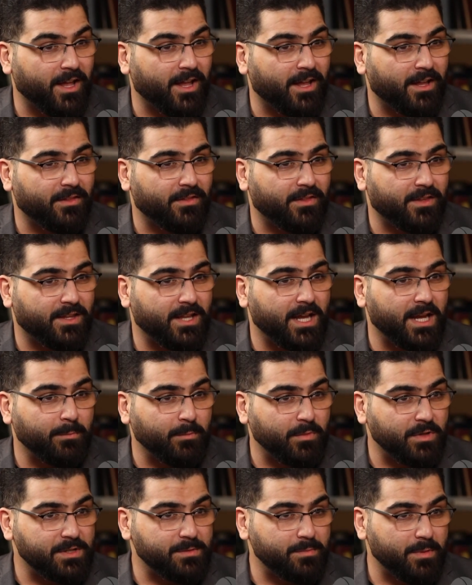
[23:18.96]
and the time
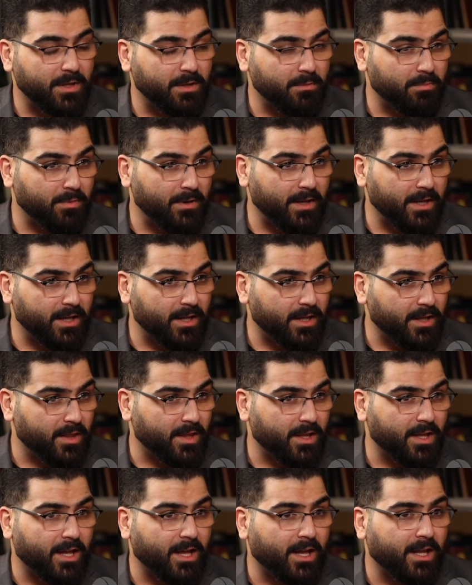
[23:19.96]
you spent playing
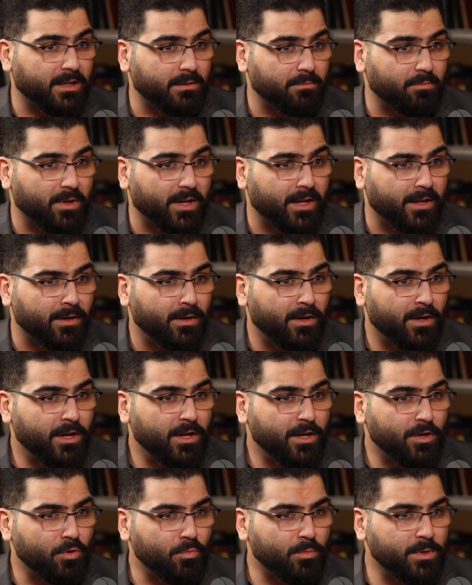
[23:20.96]
the handpan,
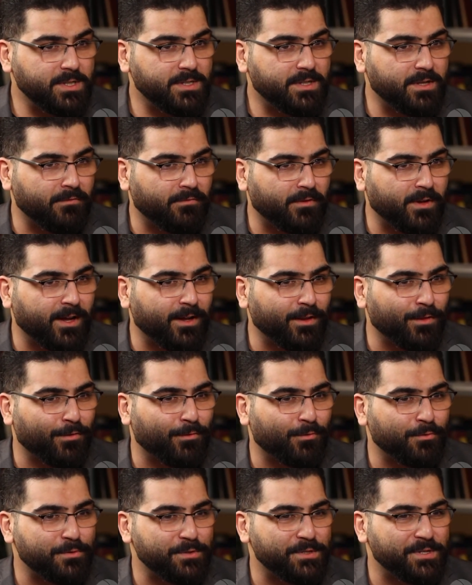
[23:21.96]
you must have gone
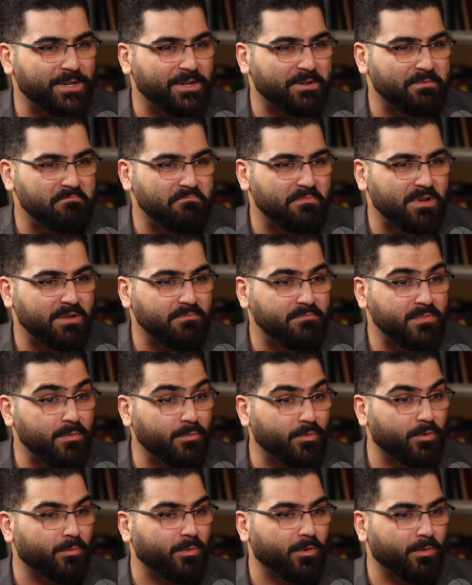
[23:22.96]
through some
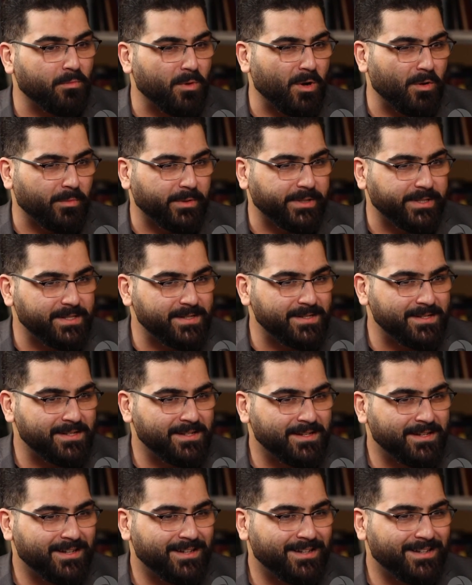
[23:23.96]
memorable moments.
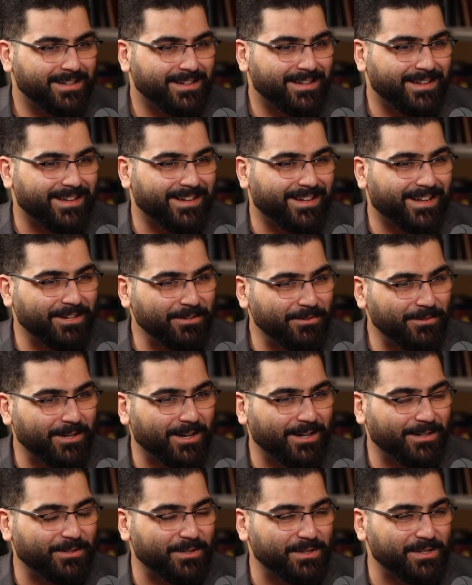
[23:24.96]
Can you
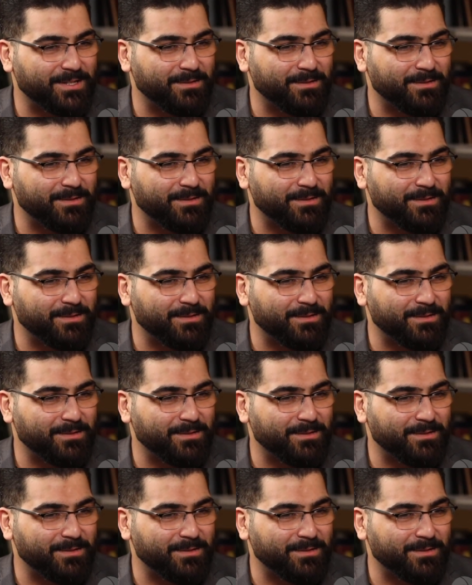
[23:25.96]
talk to us